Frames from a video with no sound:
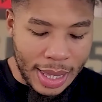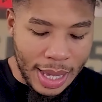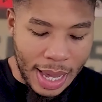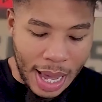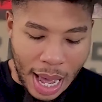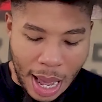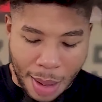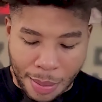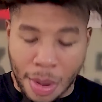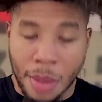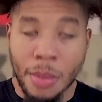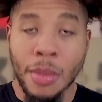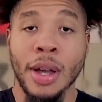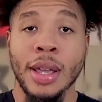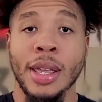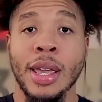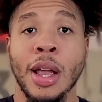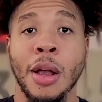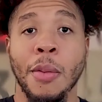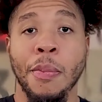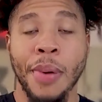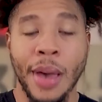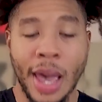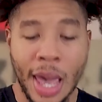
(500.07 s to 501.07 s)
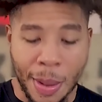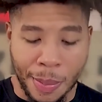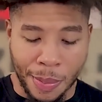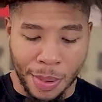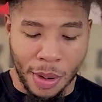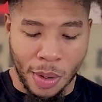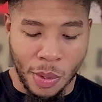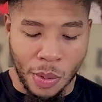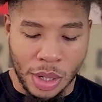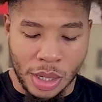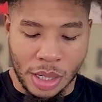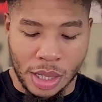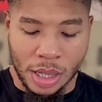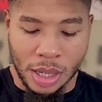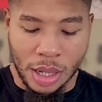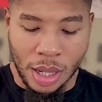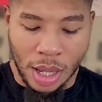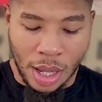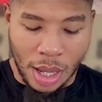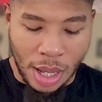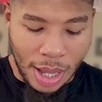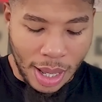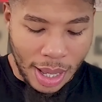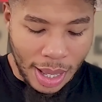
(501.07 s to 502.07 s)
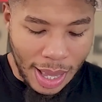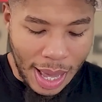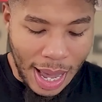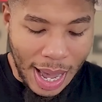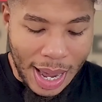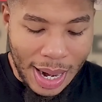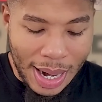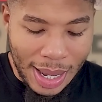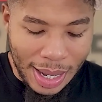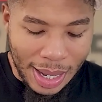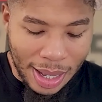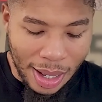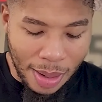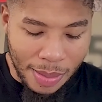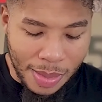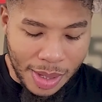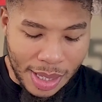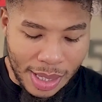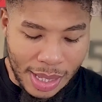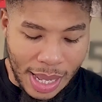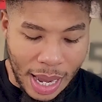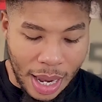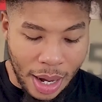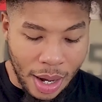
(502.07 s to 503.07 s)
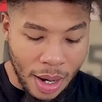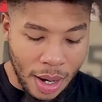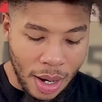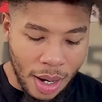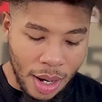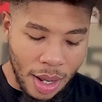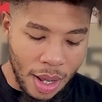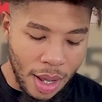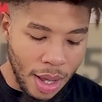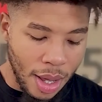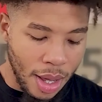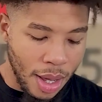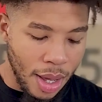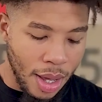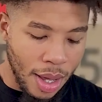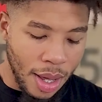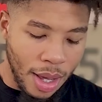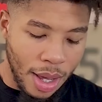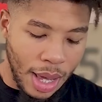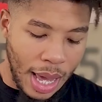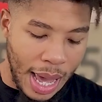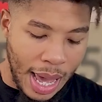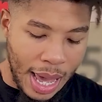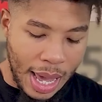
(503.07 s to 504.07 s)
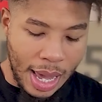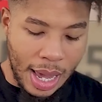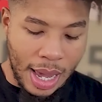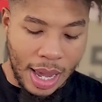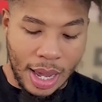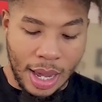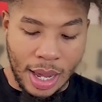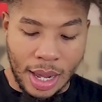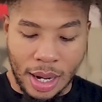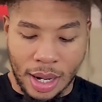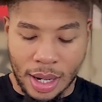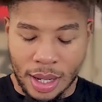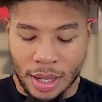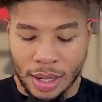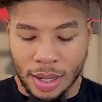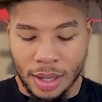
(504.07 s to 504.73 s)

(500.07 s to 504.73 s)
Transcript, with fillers: the A Ma Maniere paper, which kind of comes standard. And